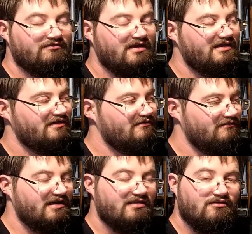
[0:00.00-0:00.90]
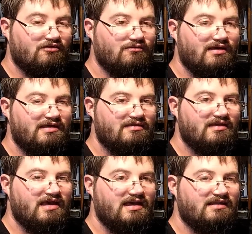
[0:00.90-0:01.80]
radio as always
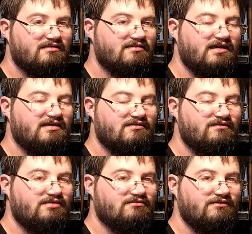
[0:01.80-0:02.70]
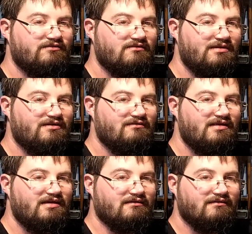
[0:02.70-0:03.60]
and saying seventy-three for Rate My
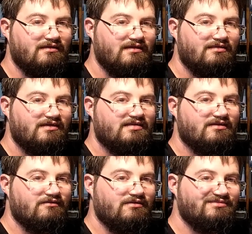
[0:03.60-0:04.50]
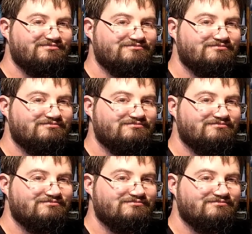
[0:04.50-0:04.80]
Radio. Thanks everyone.